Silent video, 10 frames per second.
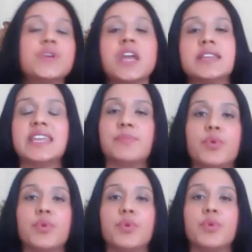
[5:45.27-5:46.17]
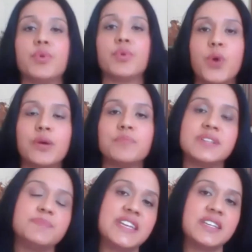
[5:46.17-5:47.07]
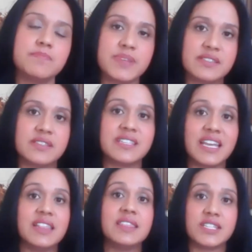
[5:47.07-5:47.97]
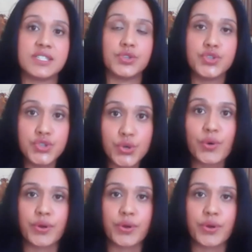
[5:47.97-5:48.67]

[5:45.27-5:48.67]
enable those small and medium business in this new